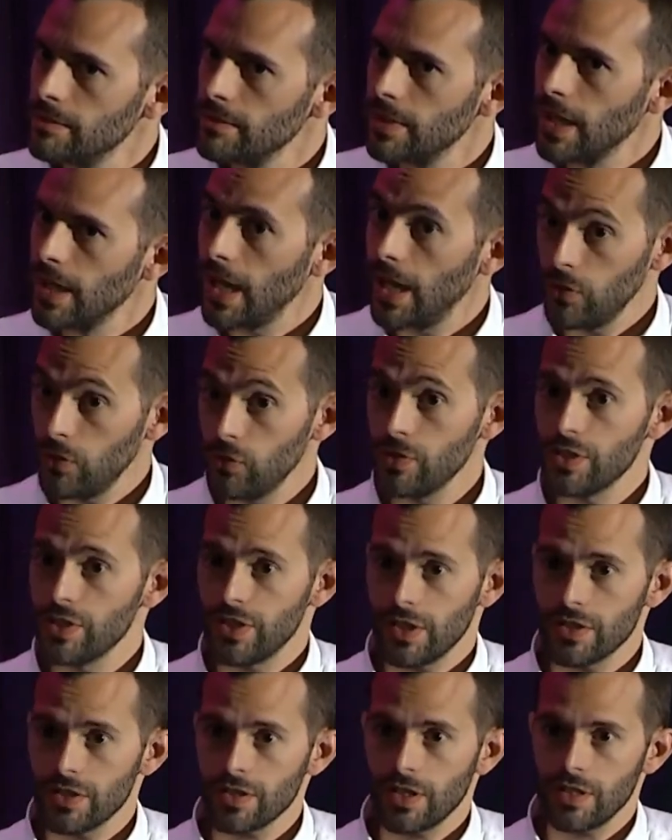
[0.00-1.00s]
How do we
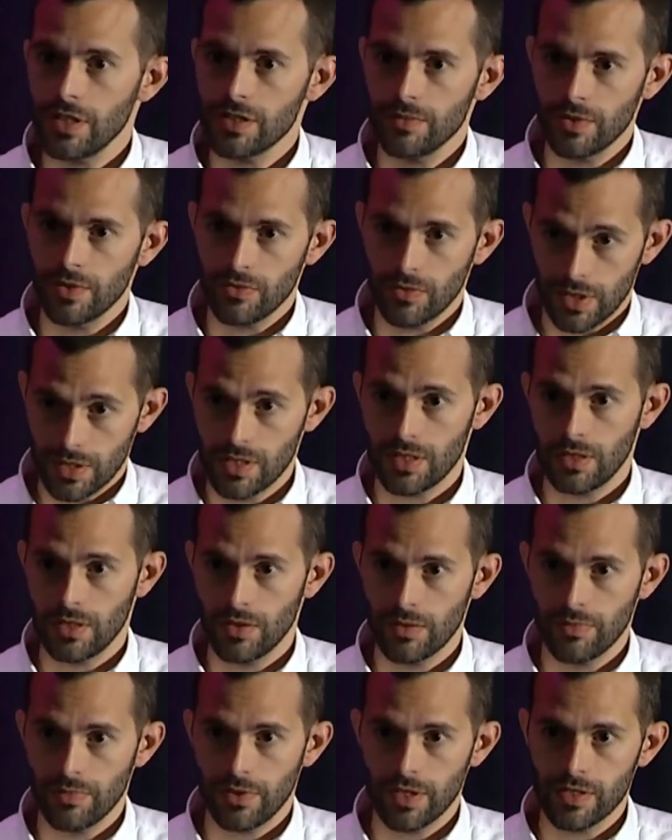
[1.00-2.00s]
charge the customer? What's
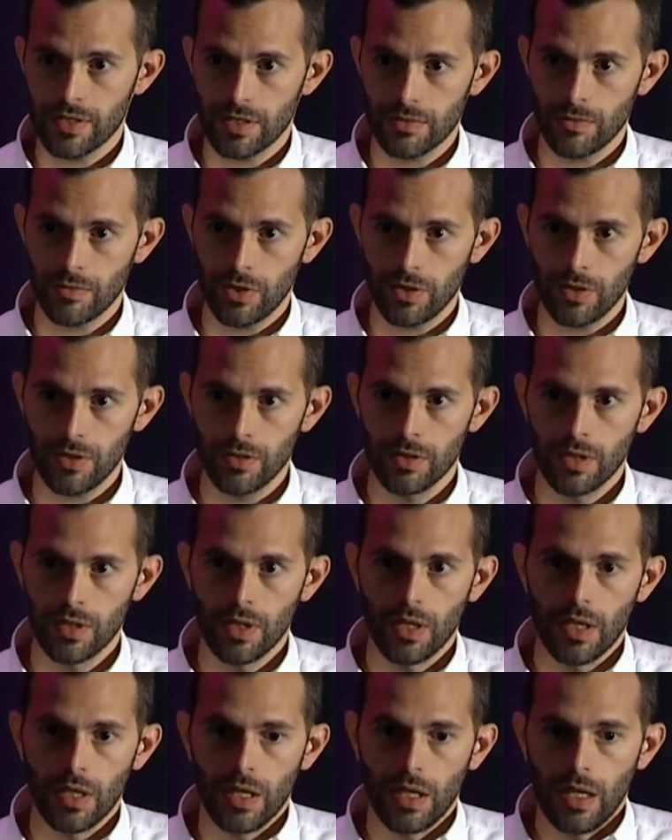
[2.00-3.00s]
our pricing model?
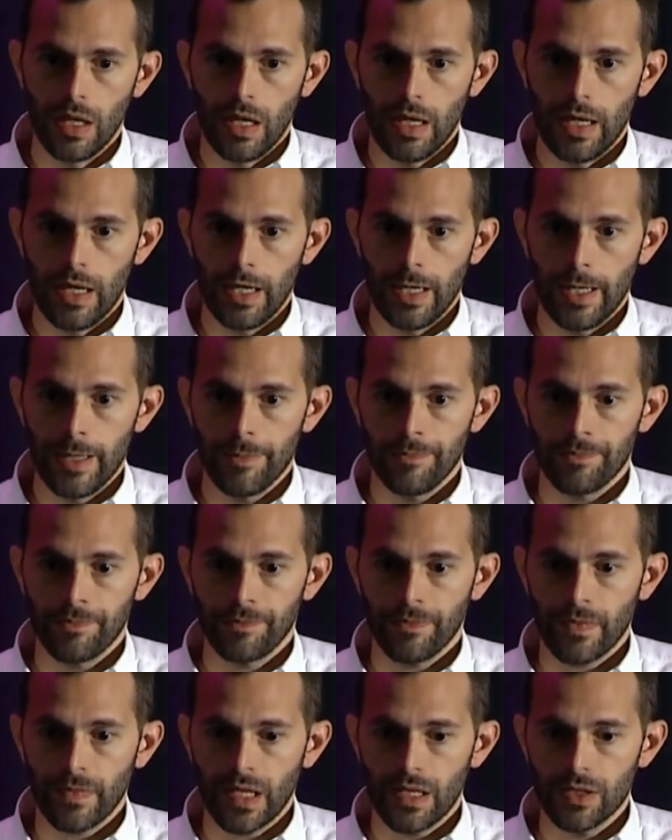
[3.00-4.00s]

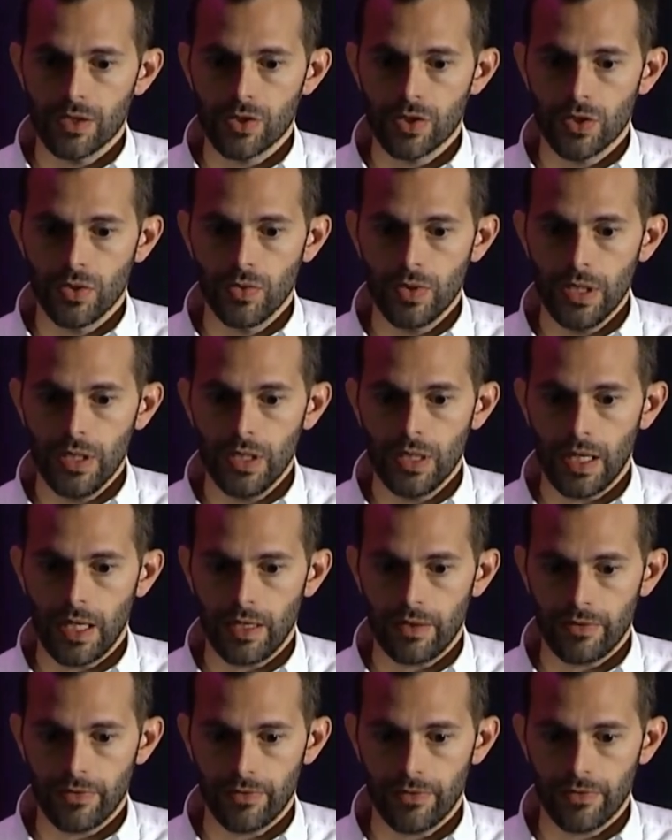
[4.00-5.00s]
Um, so we
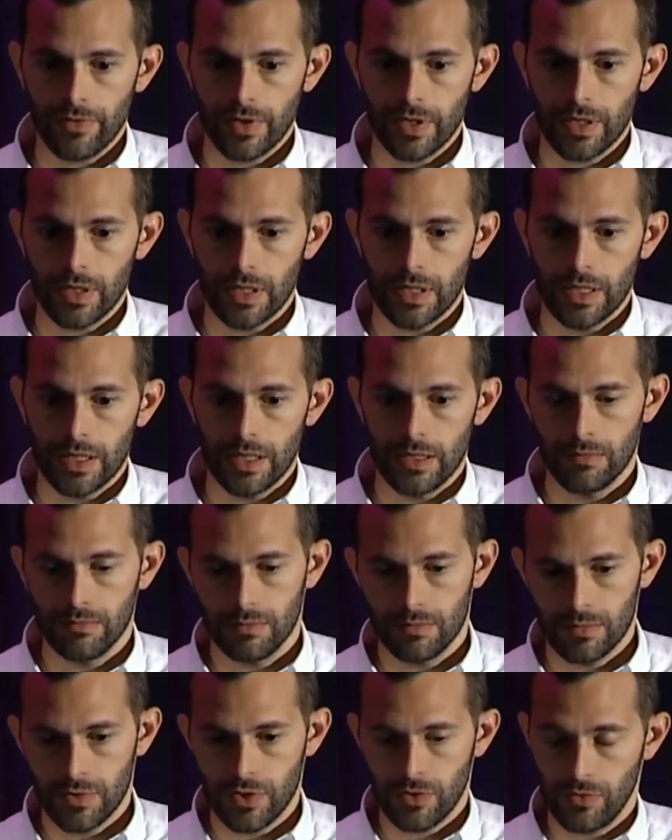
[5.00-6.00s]
have um,
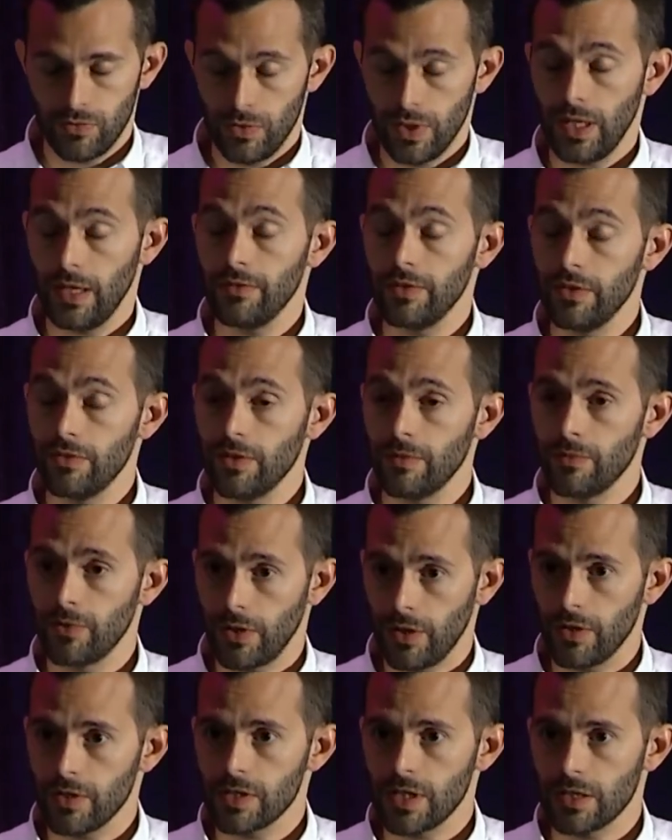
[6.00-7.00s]
so we have different
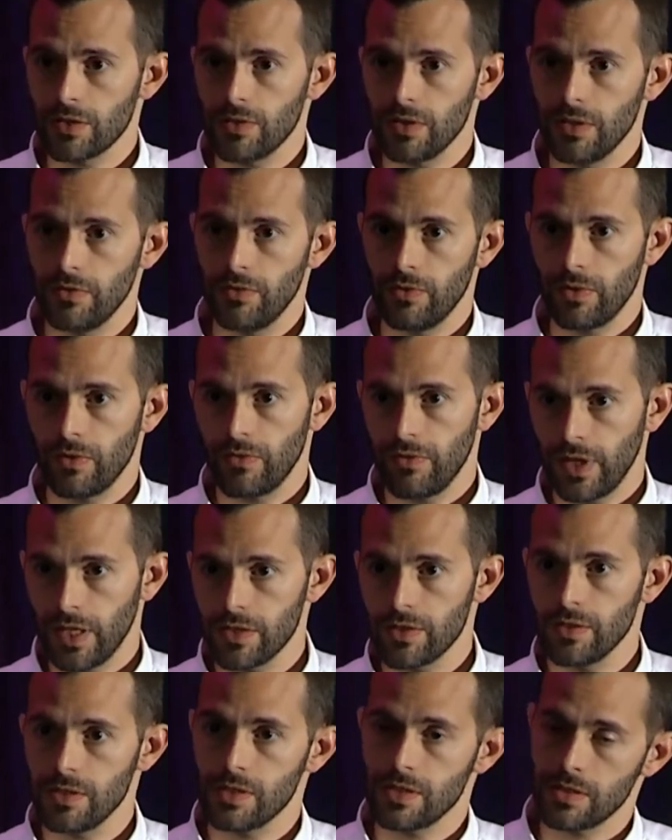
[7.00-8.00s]
products actually. For
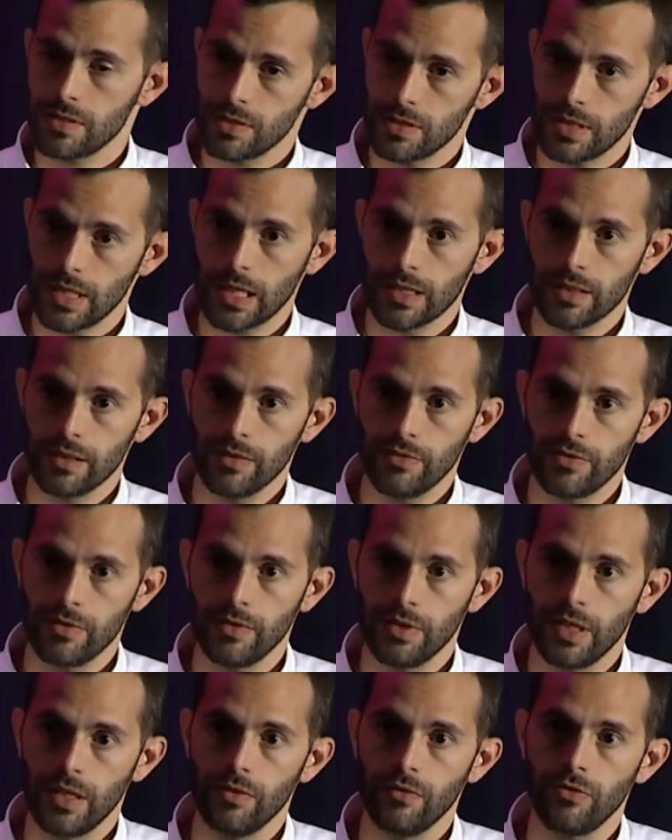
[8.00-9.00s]
fashion is slightly
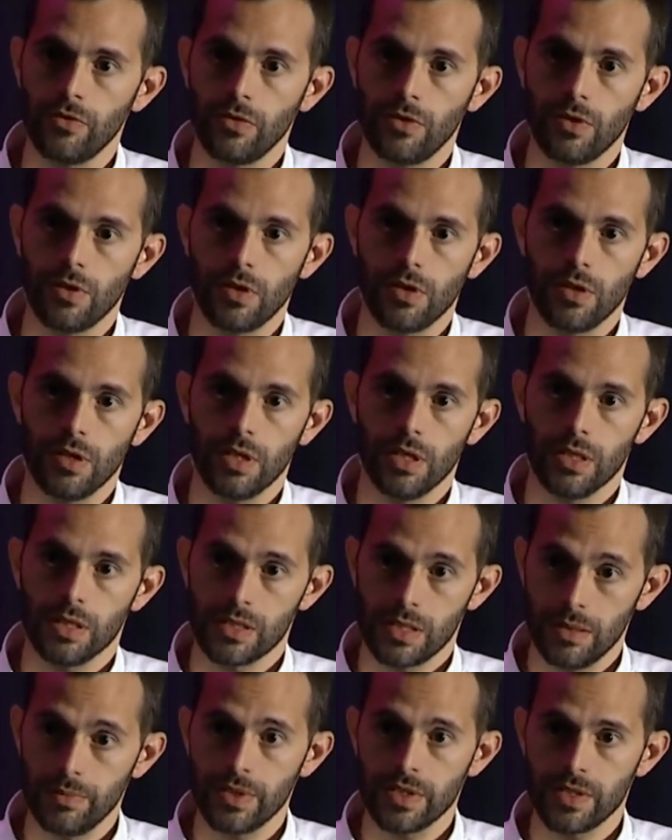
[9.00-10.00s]
different than for uh,
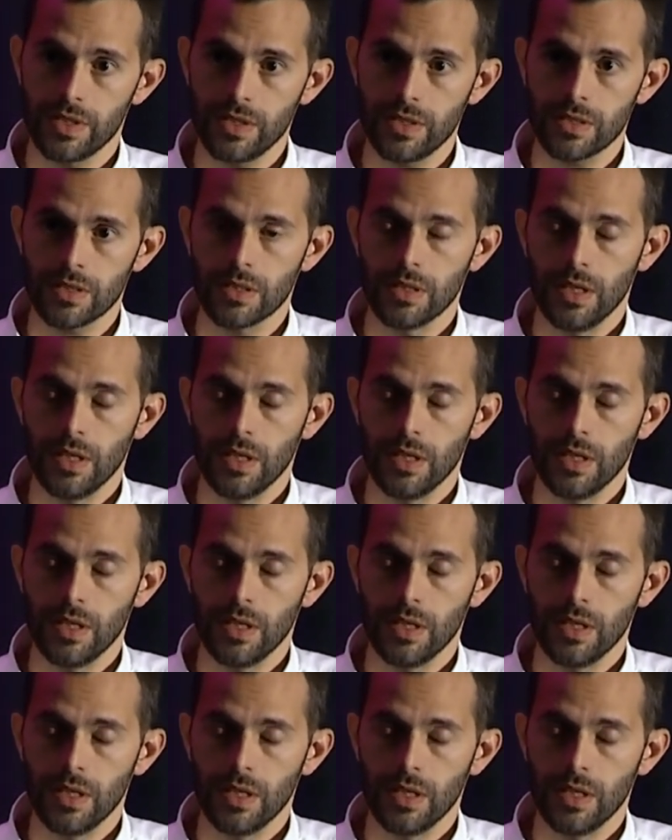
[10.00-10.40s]
CPGs.